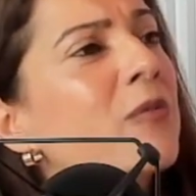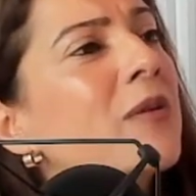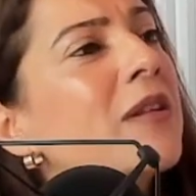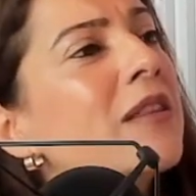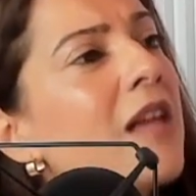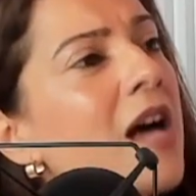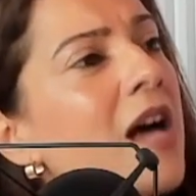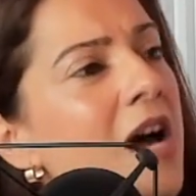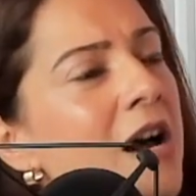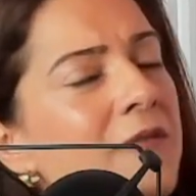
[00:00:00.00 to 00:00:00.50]
We
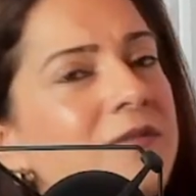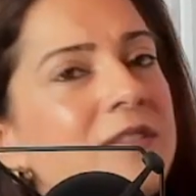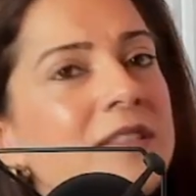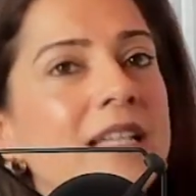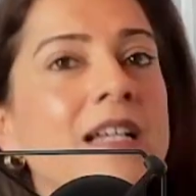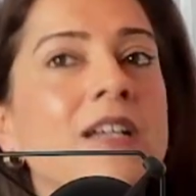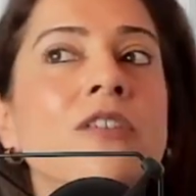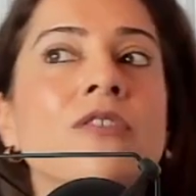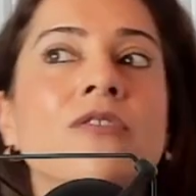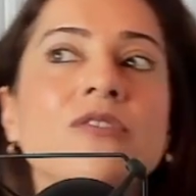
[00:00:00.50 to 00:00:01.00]
loved,
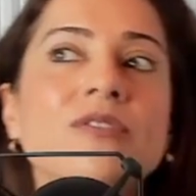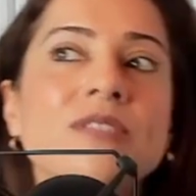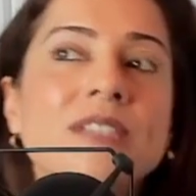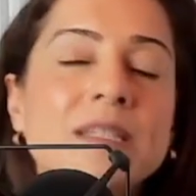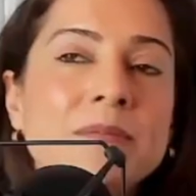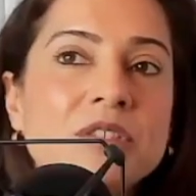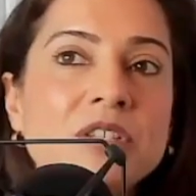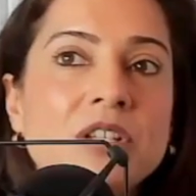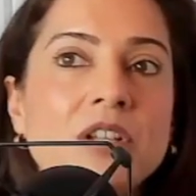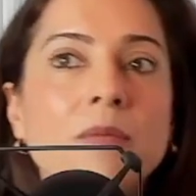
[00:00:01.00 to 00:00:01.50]
like, you
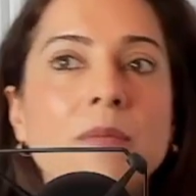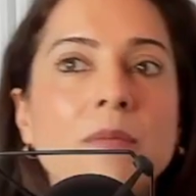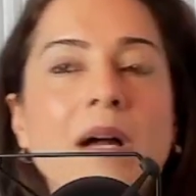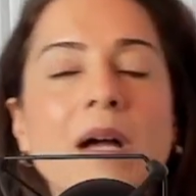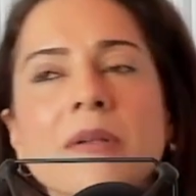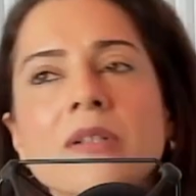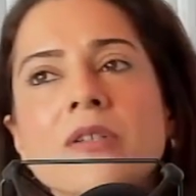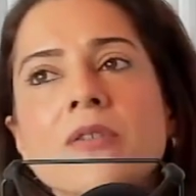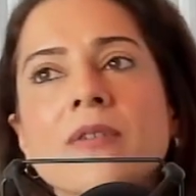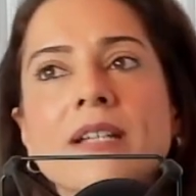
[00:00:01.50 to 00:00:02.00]
see Michelle
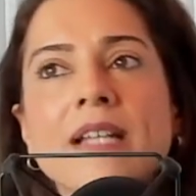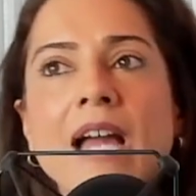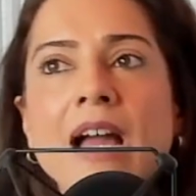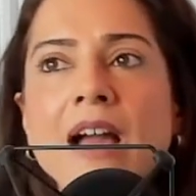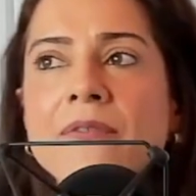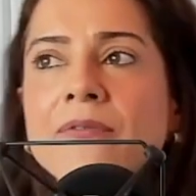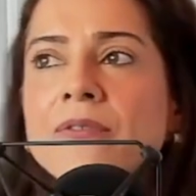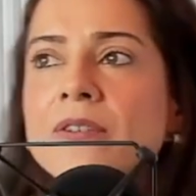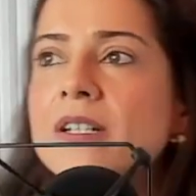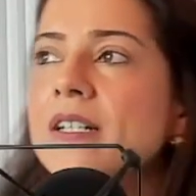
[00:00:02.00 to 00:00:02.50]
Obama going to
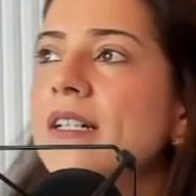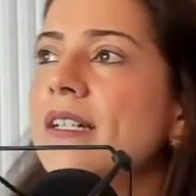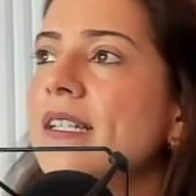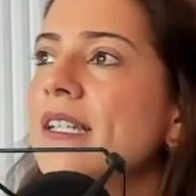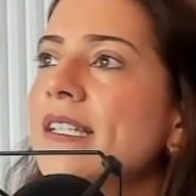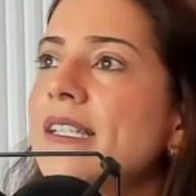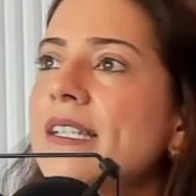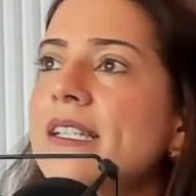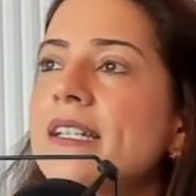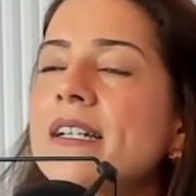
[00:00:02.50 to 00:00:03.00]
Africa and
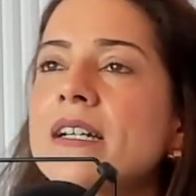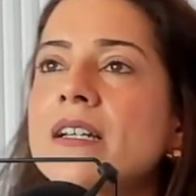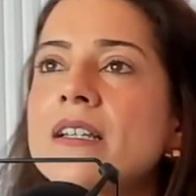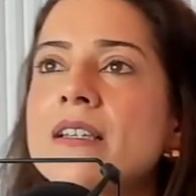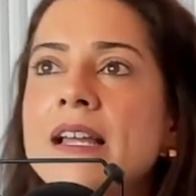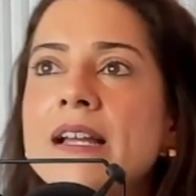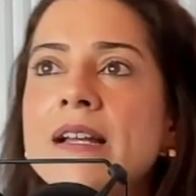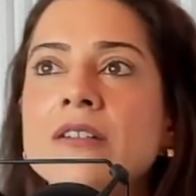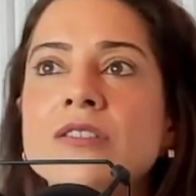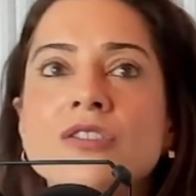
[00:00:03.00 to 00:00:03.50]
India
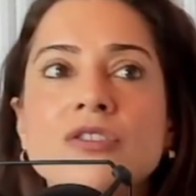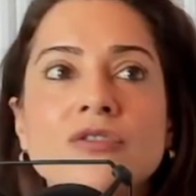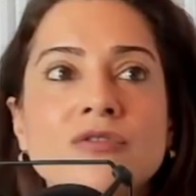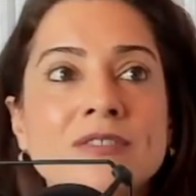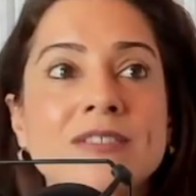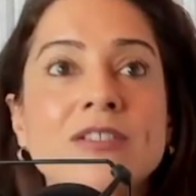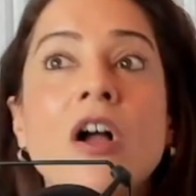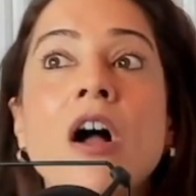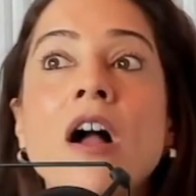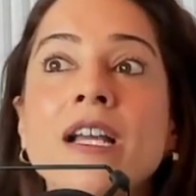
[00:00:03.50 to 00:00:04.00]
and, like,
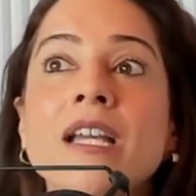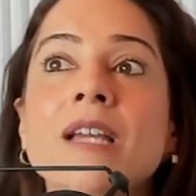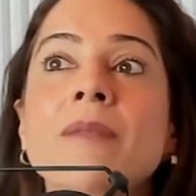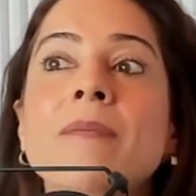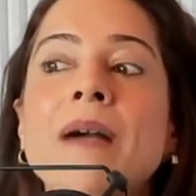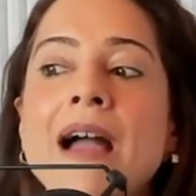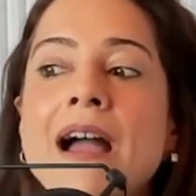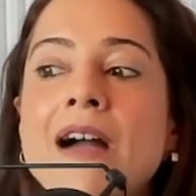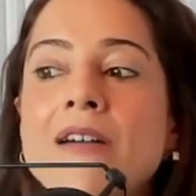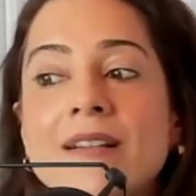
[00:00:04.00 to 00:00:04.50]
talking
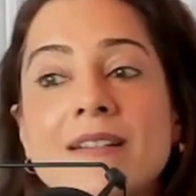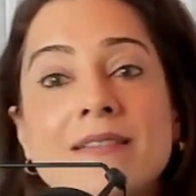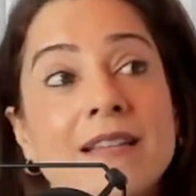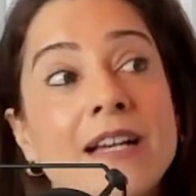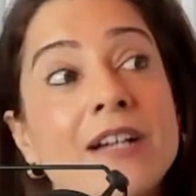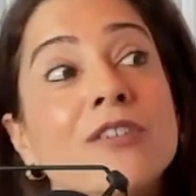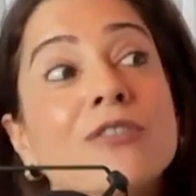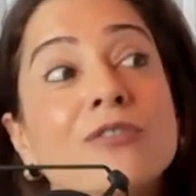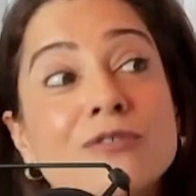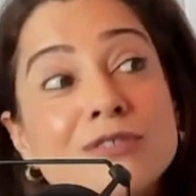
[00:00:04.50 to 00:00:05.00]
about how, like,
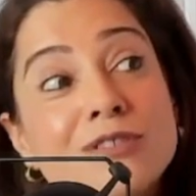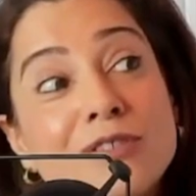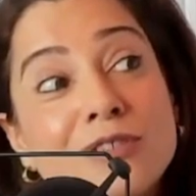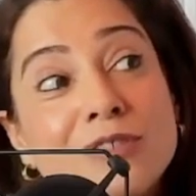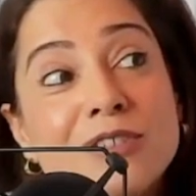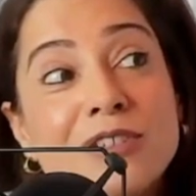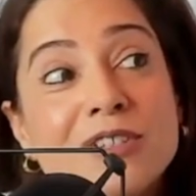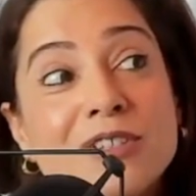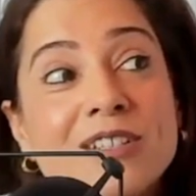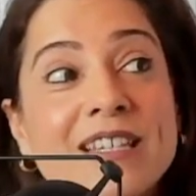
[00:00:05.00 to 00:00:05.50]
let girls
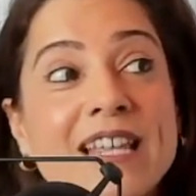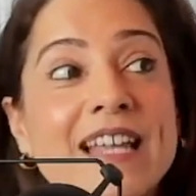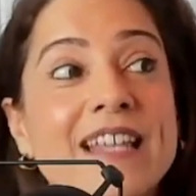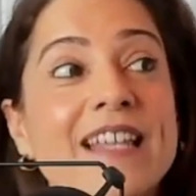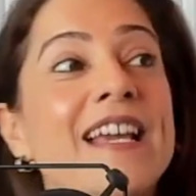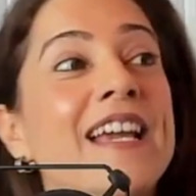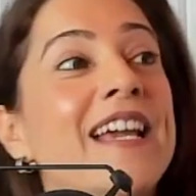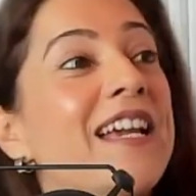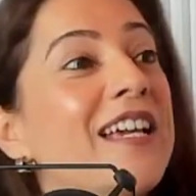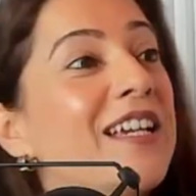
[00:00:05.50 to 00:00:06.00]
learn, that,